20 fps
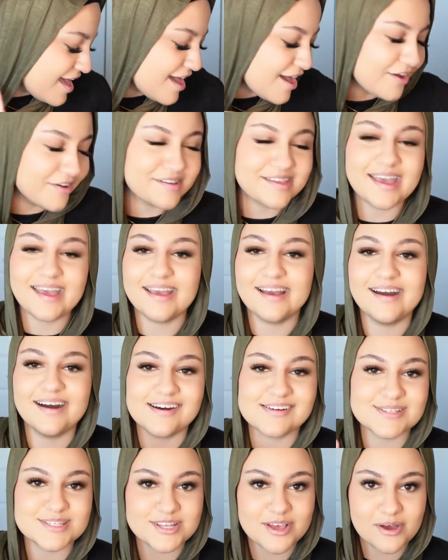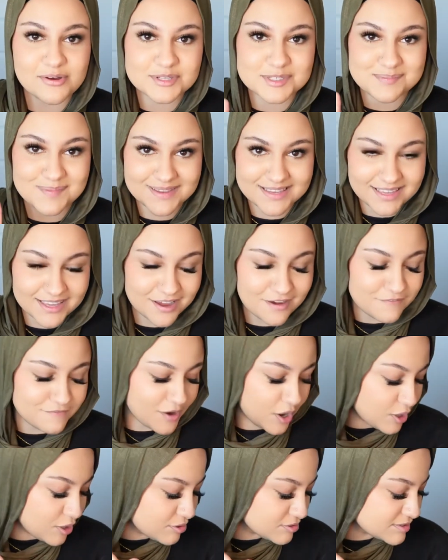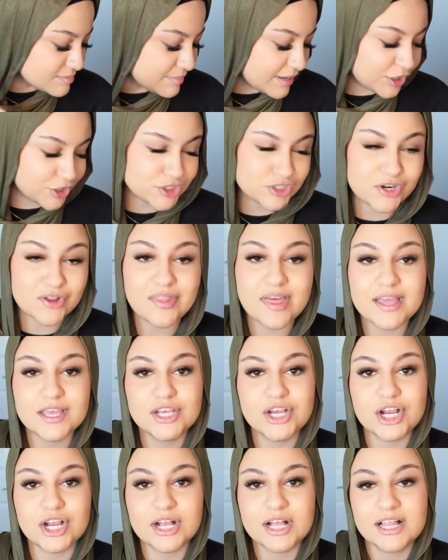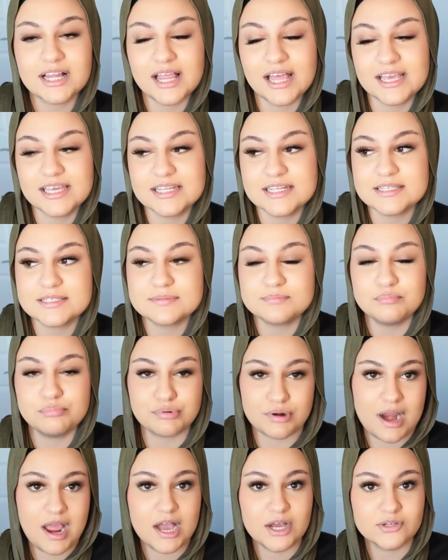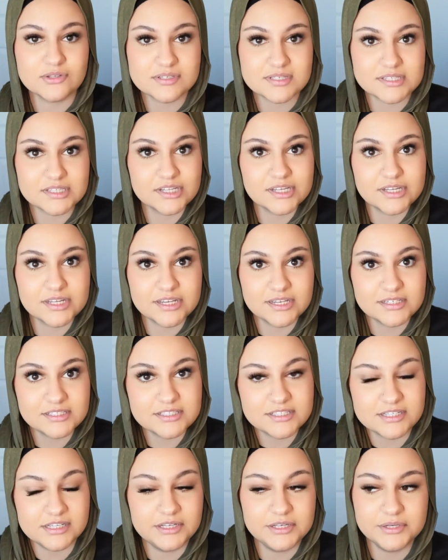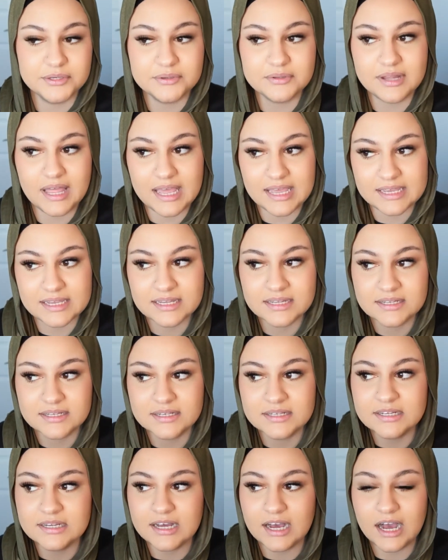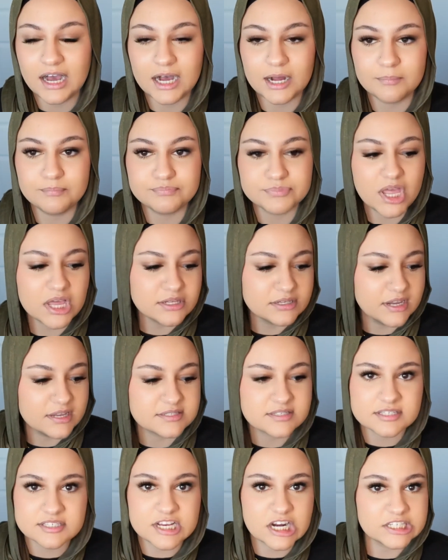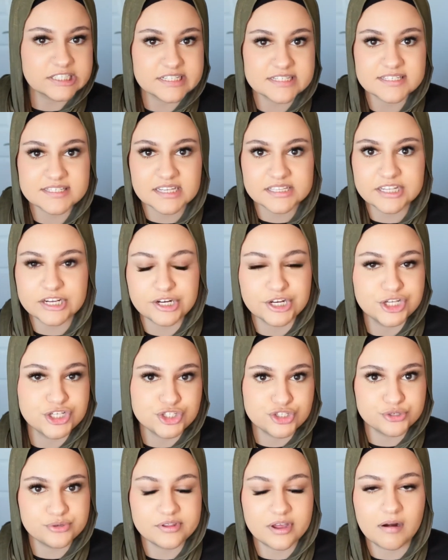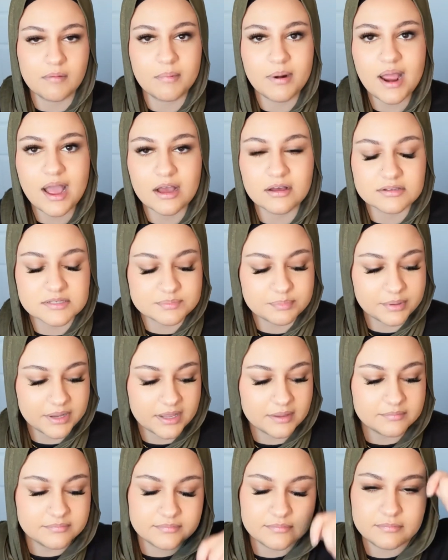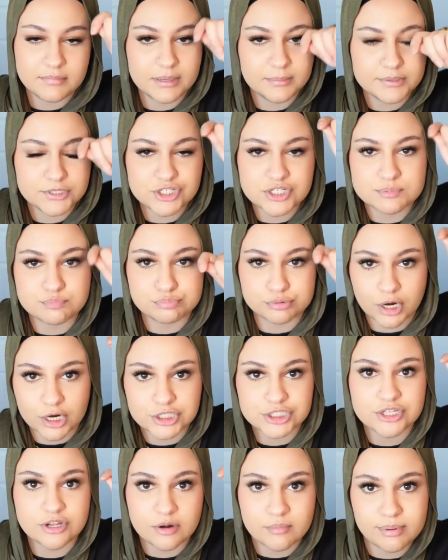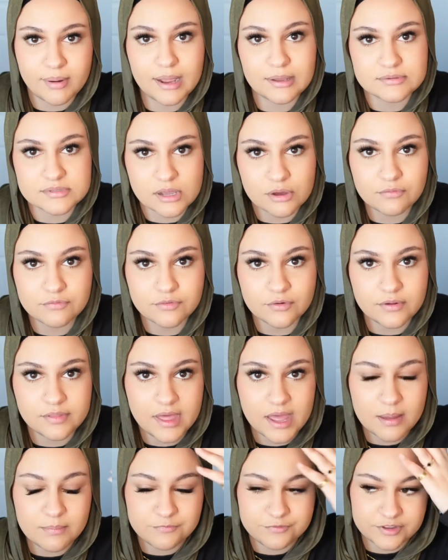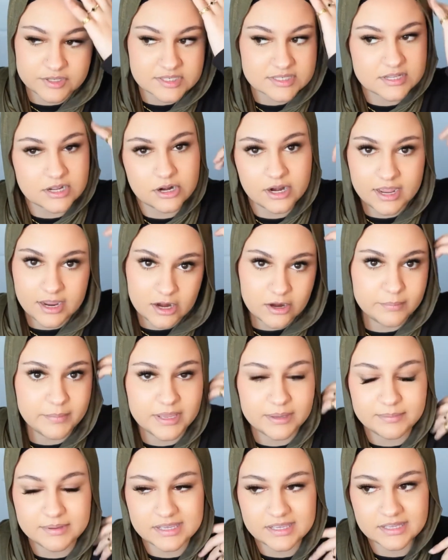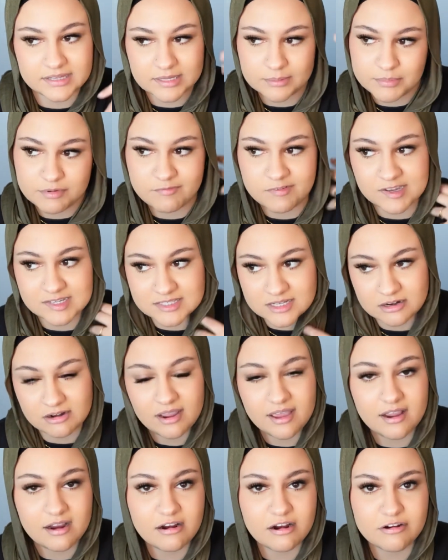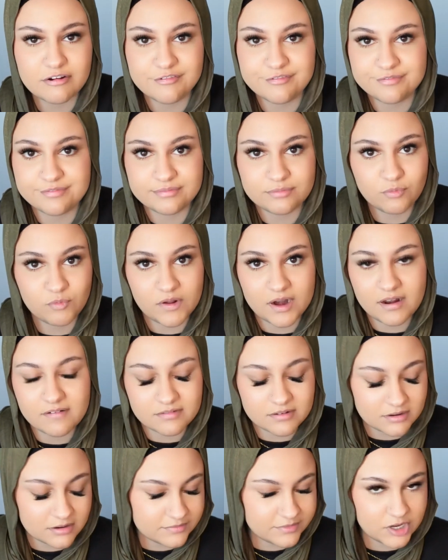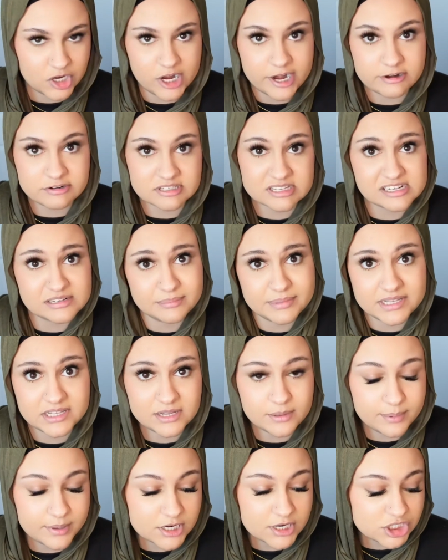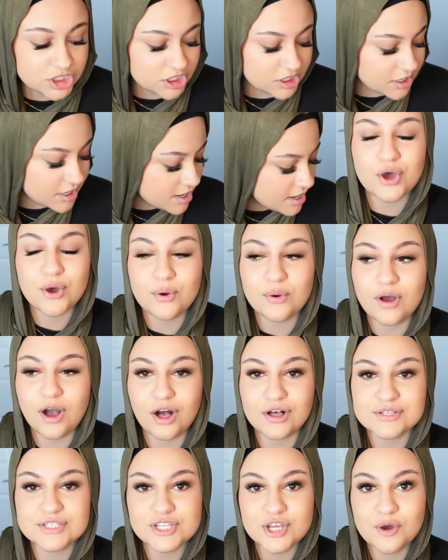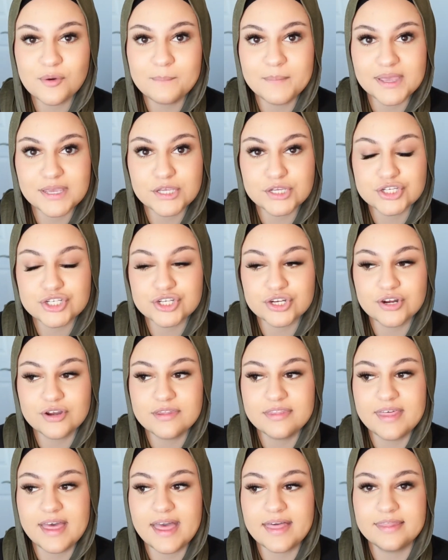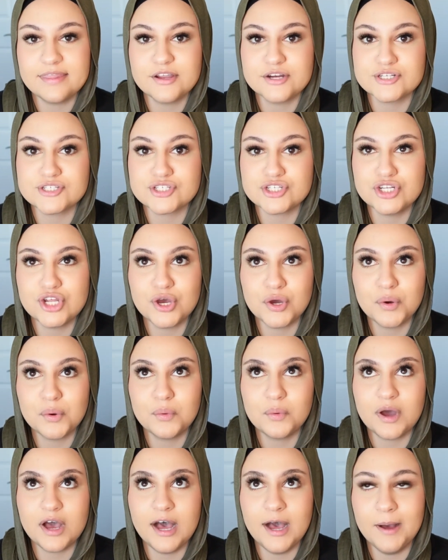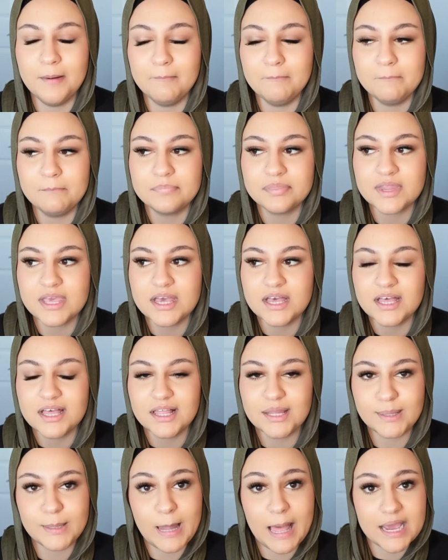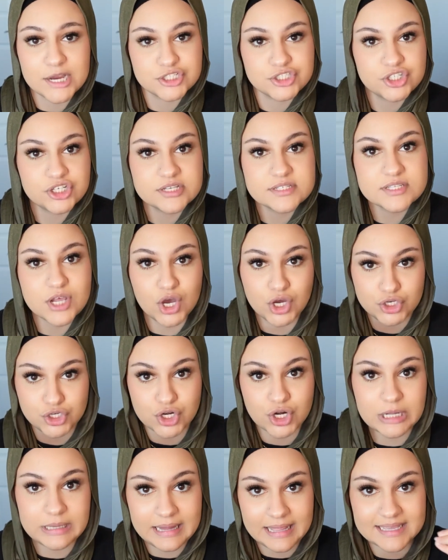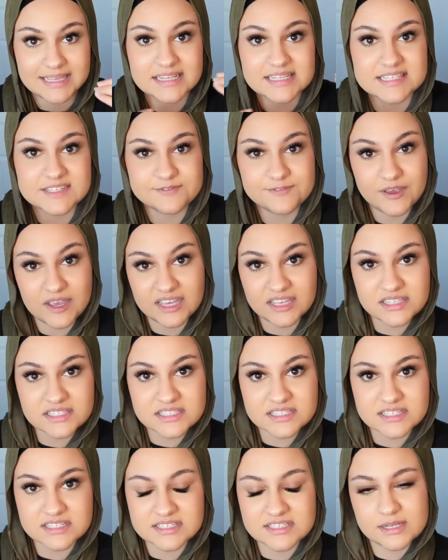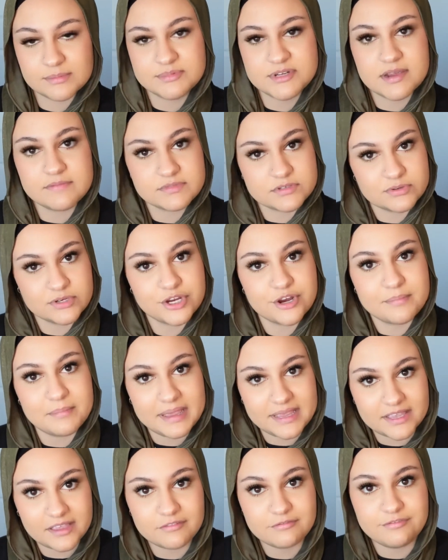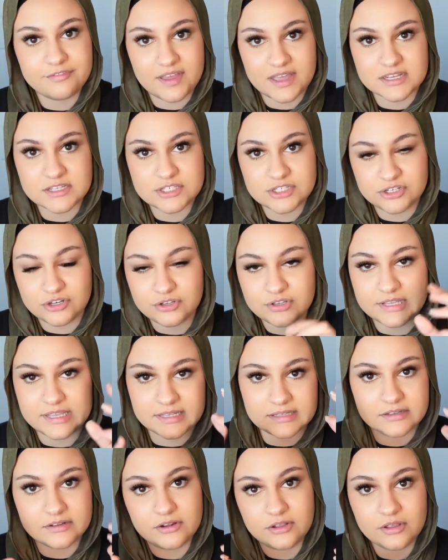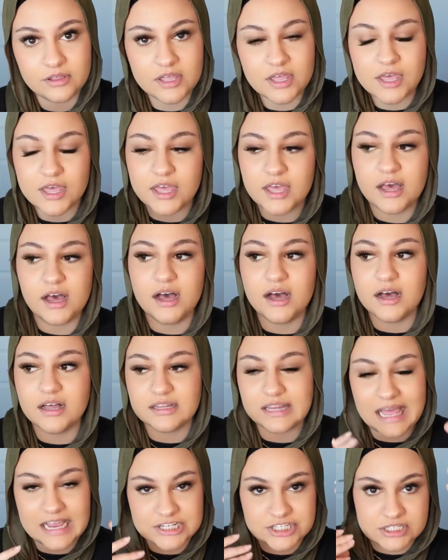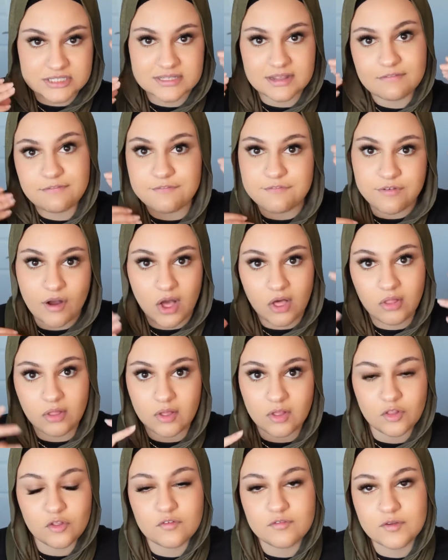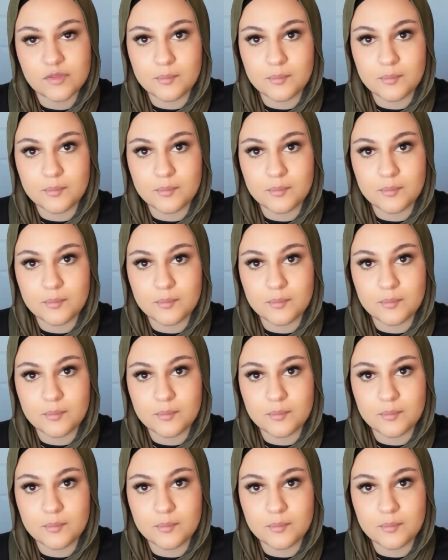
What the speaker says: okay, also speaking of photos, make sure that your client's brows look good too. Like, not necessarily sit there and do their brows, but maybe just brush their brows out for them, fix their hair, maybe get them to fix their hair, or whatever, if their hair is going to be in the picture. So also make sure that there's no lashes on your client's face, because sometimes when you're making fans, you know, you get little lashes that fall all over the